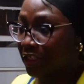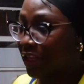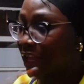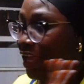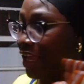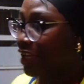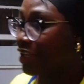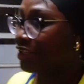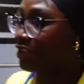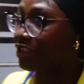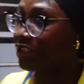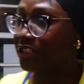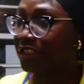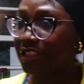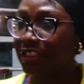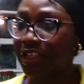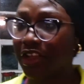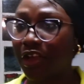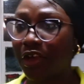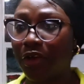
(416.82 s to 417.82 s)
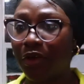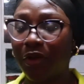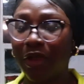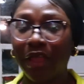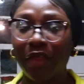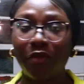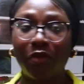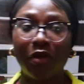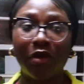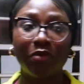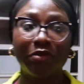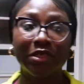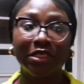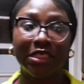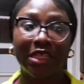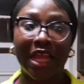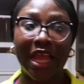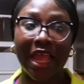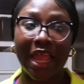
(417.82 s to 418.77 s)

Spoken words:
like years ago, and one of